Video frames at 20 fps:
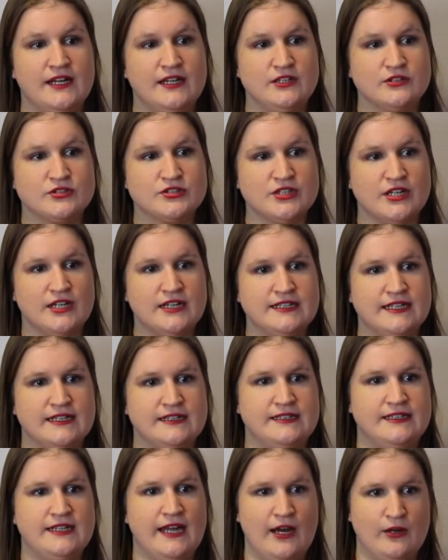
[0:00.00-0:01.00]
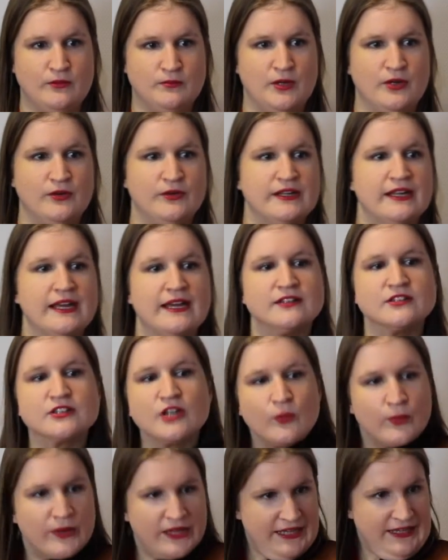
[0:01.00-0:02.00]
you start that down bow again.
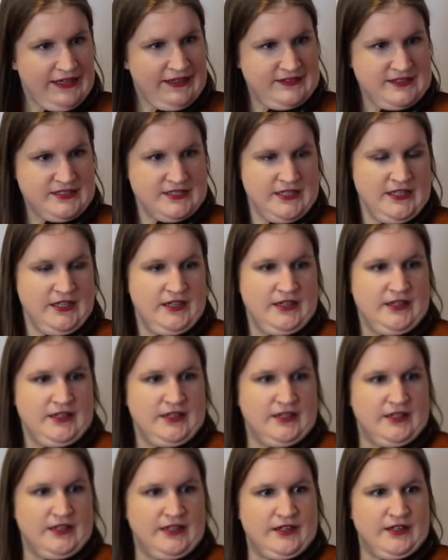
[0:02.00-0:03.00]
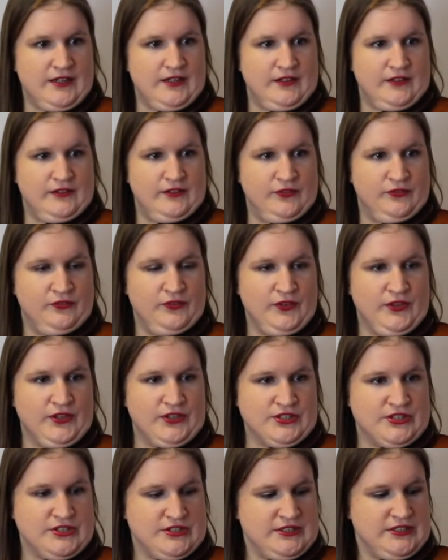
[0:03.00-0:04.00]
So we end the
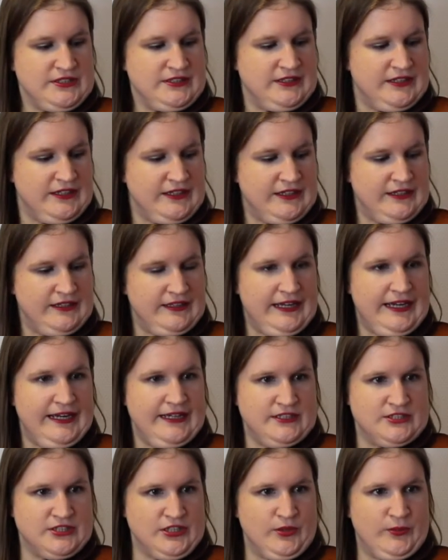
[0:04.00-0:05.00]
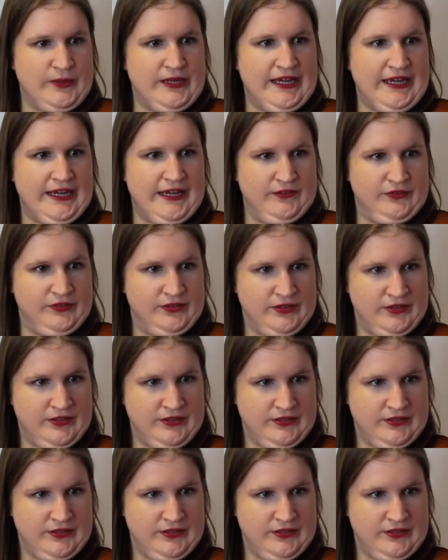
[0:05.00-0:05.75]
first line, so we have 3,